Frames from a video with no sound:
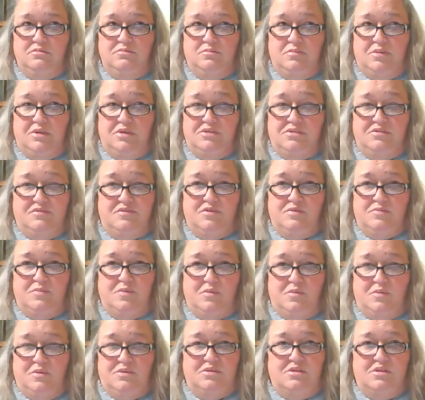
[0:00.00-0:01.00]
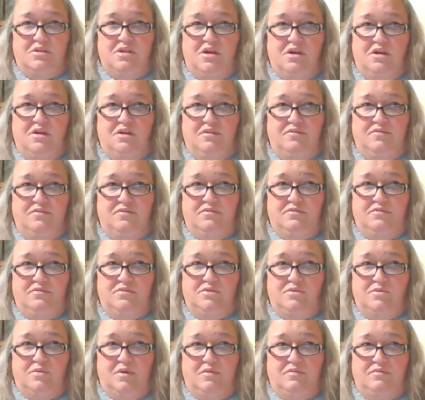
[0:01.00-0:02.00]
because the first book wasn't long enough
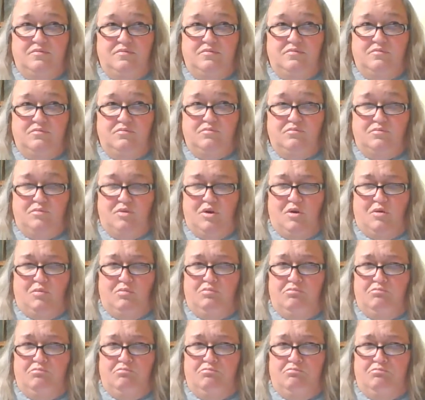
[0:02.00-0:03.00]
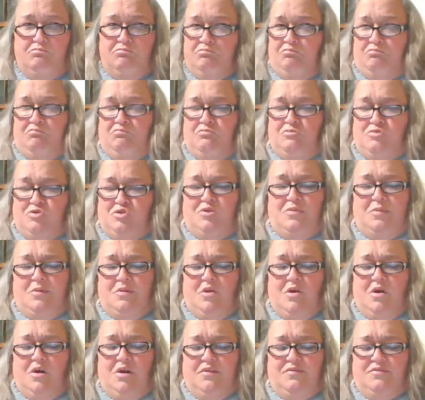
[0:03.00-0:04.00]
to have, you know, should have been
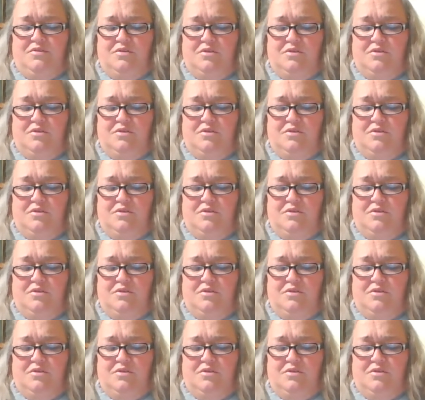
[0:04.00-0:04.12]
long enough